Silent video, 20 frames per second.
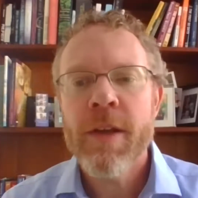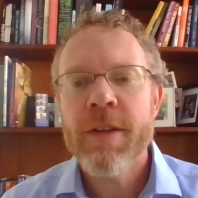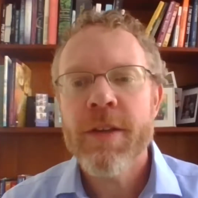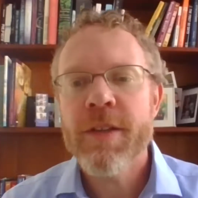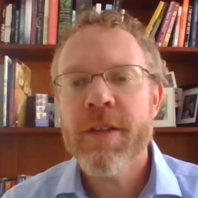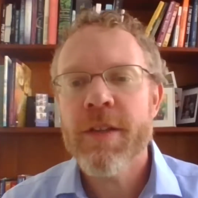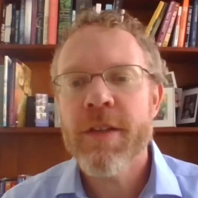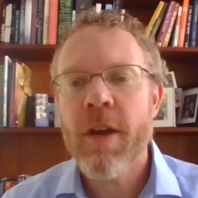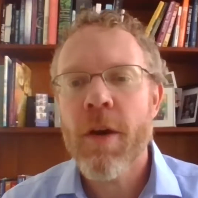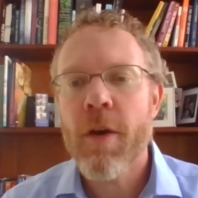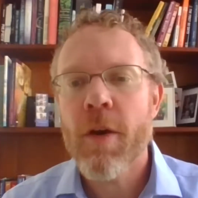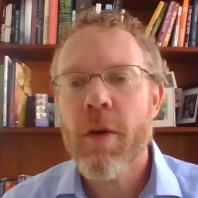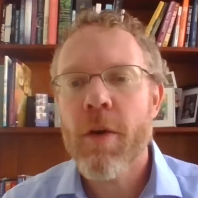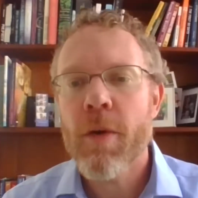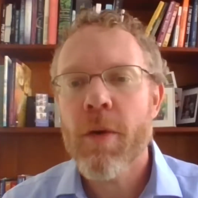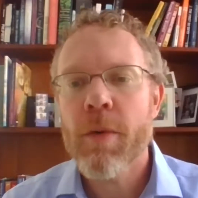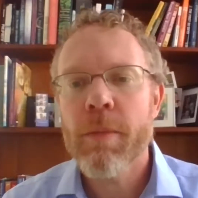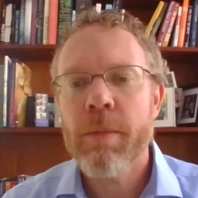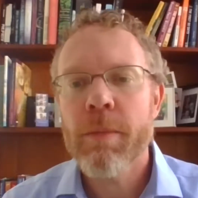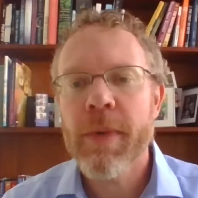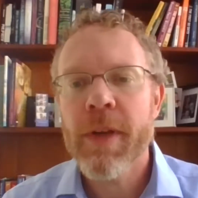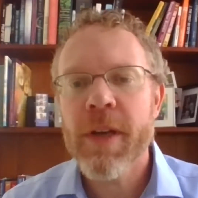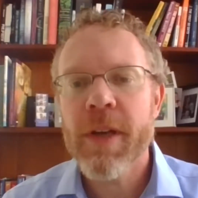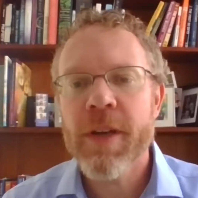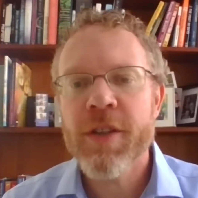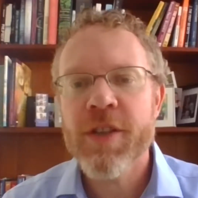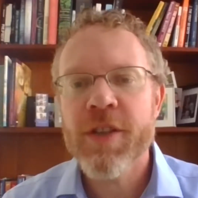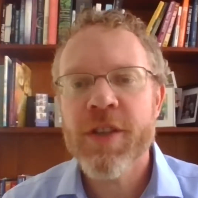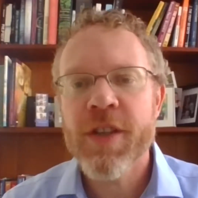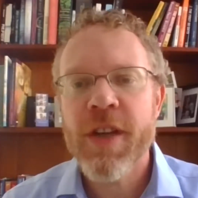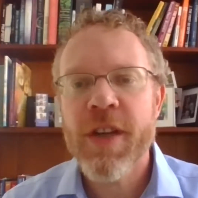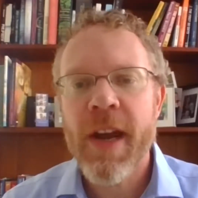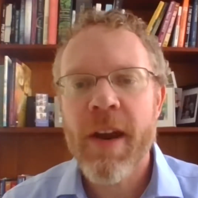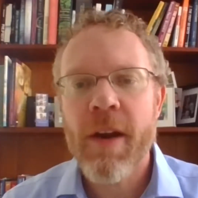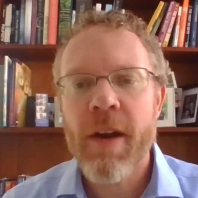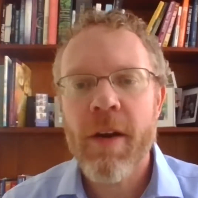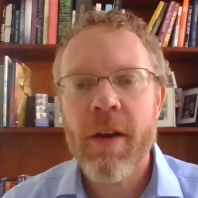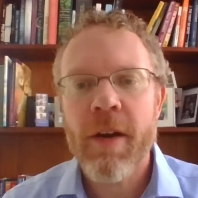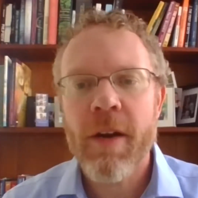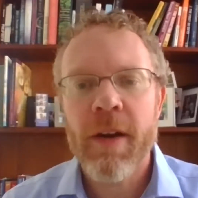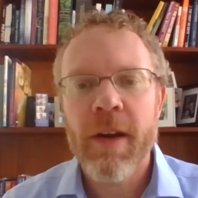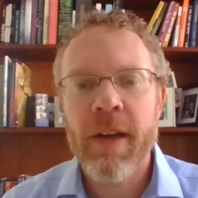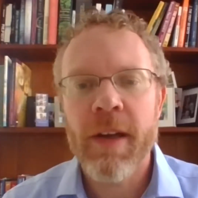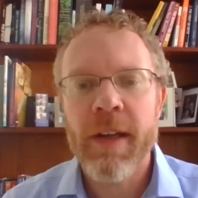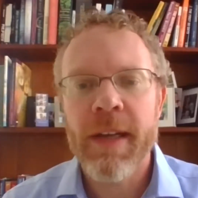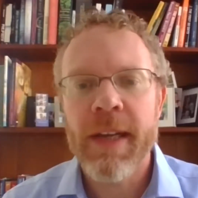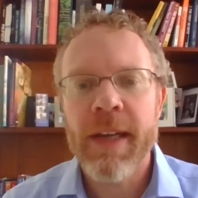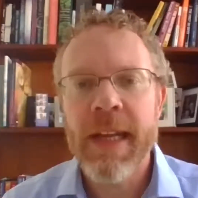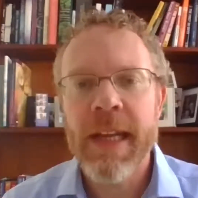So I'm going to share an